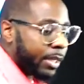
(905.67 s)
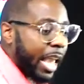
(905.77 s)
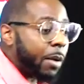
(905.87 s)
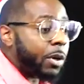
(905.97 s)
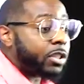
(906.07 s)

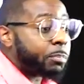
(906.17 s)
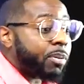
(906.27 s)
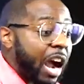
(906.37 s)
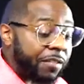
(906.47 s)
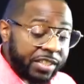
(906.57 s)
they was
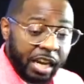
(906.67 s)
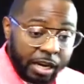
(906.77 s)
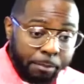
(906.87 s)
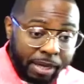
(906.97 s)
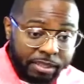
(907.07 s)

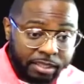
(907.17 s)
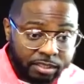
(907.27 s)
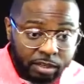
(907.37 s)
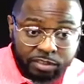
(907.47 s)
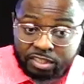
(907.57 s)
prophesying about this
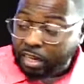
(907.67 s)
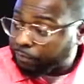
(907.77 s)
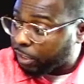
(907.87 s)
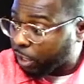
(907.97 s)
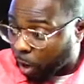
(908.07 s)
stuff, the
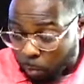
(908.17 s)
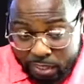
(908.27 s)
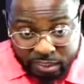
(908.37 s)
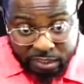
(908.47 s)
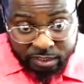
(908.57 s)
stuff that y'all
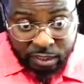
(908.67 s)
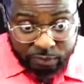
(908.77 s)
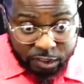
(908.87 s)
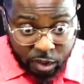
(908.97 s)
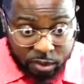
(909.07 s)
witnessing, stuff
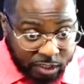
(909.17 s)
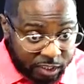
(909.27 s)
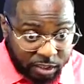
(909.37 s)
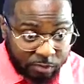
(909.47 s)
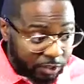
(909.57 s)
that y'all see,
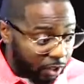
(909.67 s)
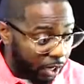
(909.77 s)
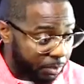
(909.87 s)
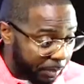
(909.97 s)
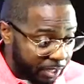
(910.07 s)
stuff that y'all
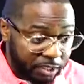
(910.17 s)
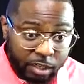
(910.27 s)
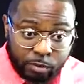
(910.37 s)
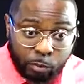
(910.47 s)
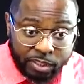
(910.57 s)
experience,
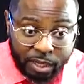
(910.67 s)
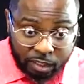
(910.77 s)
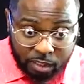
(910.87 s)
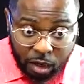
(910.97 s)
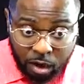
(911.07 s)
stuff that we
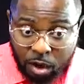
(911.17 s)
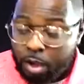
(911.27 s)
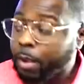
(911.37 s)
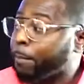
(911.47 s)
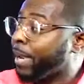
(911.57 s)
telling y'all.
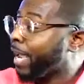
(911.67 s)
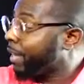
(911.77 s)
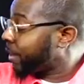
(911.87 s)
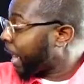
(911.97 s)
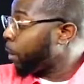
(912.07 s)

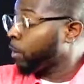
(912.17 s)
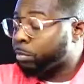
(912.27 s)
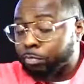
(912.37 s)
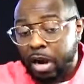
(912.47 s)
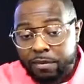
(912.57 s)
Man, they was
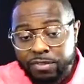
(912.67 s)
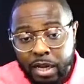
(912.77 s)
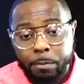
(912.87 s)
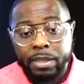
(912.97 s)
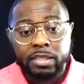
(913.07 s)

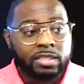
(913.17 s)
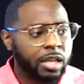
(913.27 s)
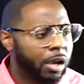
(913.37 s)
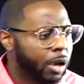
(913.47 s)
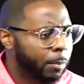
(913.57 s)
prophesying about this
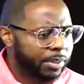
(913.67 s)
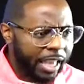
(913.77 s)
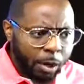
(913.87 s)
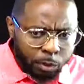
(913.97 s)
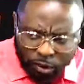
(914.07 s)
stuff, but
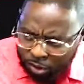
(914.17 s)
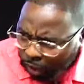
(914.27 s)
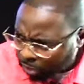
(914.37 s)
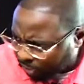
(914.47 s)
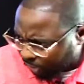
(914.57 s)
they was
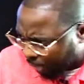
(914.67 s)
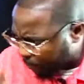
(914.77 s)
searching like,